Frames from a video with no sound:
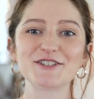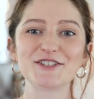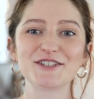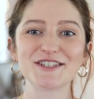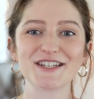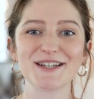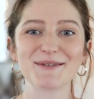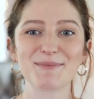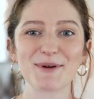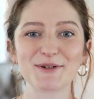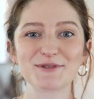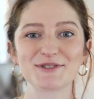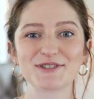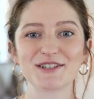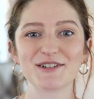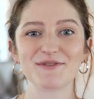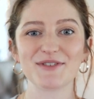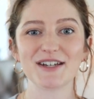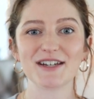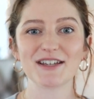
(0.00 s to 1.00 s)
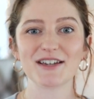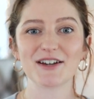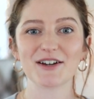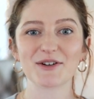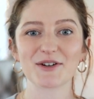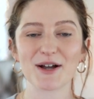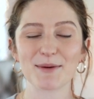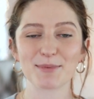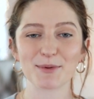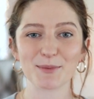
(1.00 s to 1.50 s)
she posted a
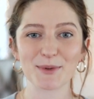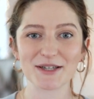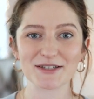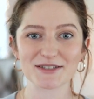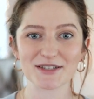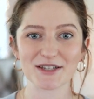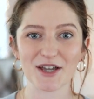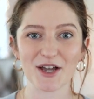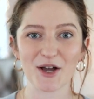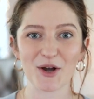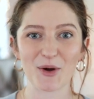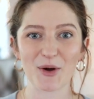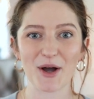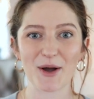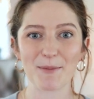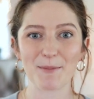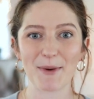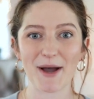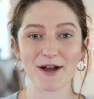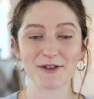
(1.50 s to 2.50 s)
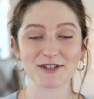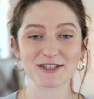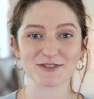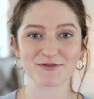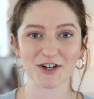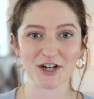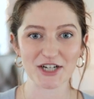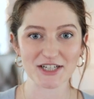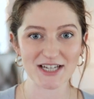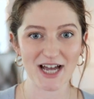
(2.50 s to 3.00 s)
video a couple weeks ago about this
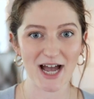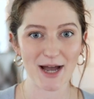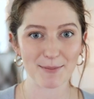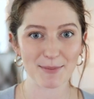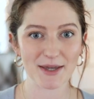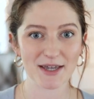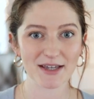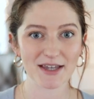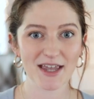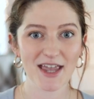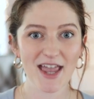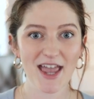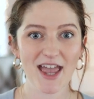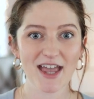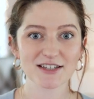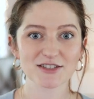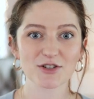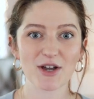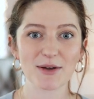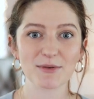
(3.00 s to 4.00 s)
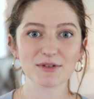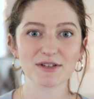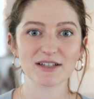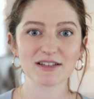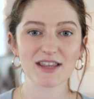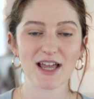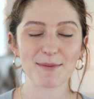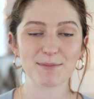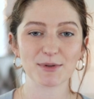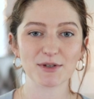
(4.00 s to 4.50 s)
very topic. So I will
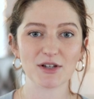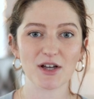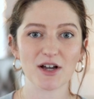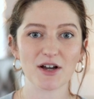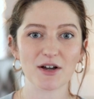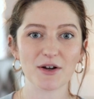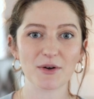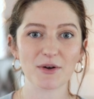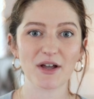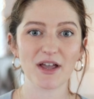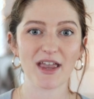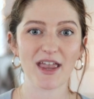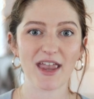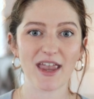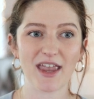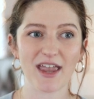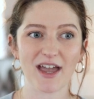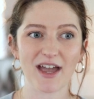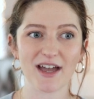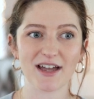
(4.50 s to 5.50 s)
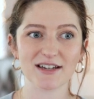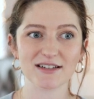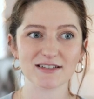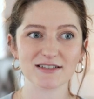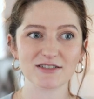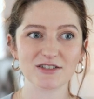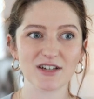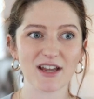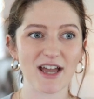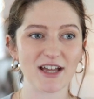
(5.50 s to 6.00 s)
link that below.
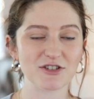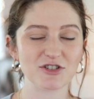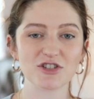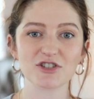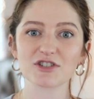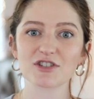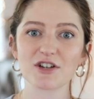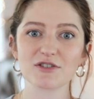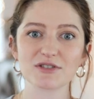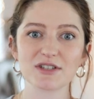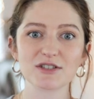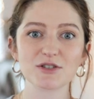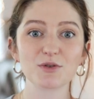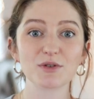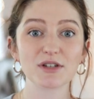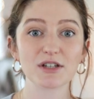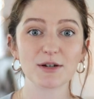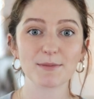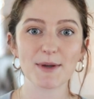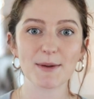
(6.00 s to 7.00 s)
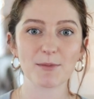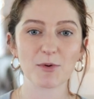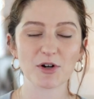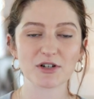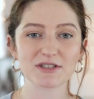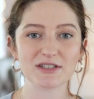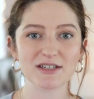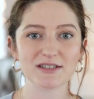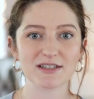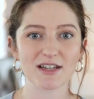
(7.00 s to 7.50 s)
And yeah, she just goes into a little bit more
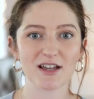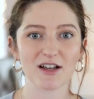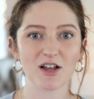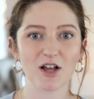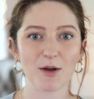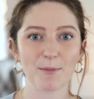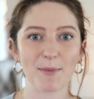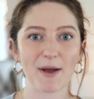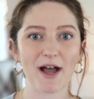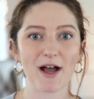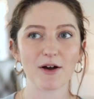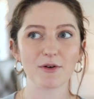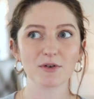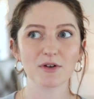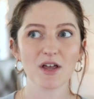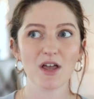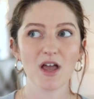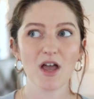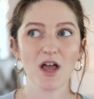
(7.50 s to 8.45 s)
detail about